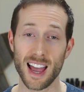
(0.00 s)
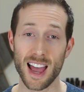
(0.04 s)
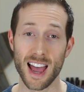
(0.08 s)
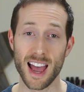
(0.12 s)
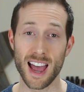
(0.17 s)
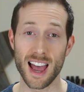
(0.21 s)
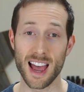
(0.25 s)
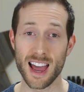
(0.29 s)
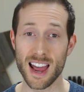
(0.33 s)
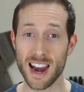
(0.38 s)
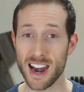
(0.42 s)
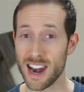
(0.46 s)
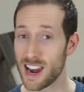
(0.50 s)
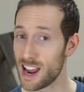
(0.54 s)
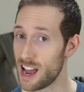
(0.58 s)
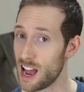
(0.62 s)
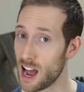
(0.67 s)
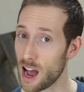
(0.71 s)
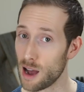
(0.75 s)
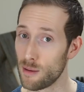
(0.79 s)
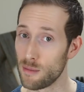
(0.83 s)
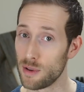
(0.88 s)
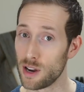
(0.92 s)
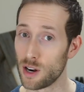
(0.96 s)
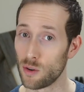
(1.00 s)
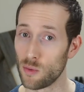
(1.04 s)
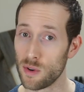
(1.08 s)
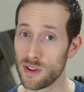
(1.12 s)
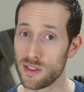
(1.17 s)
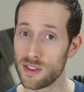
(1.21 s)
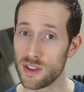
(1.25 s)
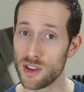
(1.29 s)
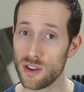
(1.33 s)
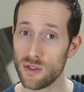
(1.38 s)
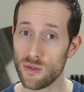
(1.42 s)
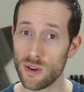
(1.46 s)
and I'm here
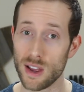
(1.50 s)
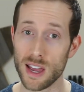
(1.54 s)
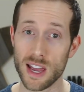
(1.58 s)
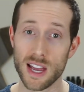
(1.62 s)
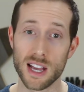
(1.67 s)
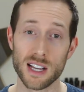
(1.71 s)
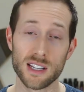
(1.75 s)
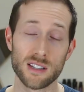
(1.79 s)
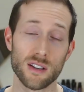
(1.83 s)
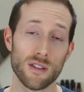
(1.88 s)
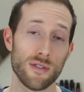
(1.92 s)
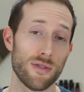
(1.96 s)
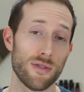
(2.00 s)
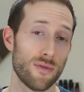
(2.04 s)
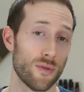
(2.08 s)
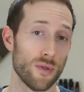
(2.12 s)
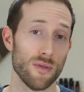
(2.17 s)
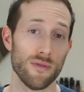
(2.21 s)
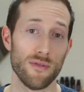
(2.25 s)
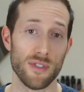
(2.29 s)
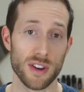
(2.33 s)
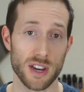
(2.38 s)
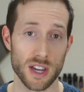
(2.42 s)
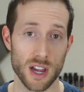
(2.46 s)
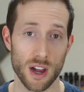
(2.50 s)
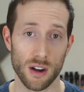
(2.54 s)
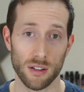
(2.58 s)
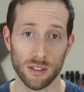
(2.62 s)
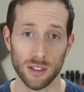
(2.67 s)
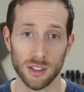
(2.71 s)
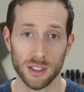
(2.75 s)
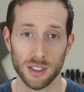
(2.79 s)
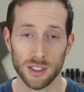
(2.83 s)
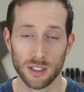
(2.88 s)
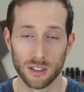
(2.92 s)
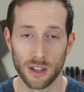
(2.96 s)
with you, is through video,
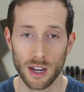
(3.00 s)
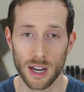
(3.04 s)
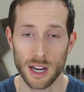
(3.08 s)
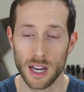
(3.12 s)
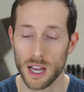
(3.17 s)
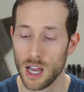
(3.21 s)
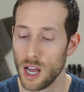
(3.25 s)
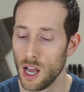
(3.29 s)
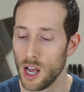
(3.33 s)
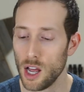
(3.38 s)
okay?